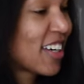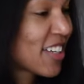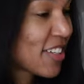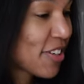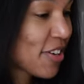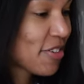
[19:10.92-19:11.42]

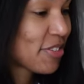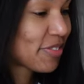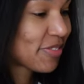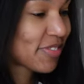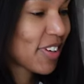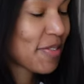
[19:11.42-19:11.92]
So
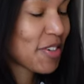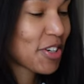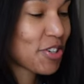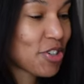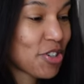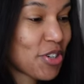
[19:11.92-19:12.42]
I'm just
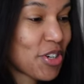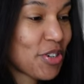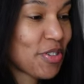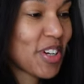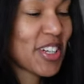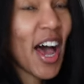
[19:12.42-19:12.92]
gonna show you,
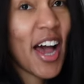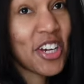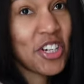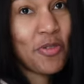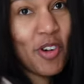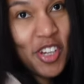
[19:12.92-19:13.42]
because I
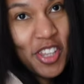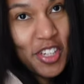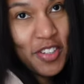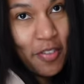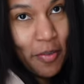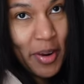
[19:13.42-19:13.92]
actually wanted
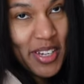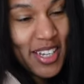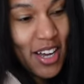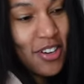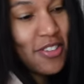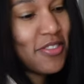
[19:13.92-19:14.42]
this for
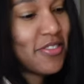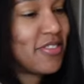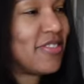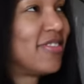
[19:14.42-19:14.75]
myself.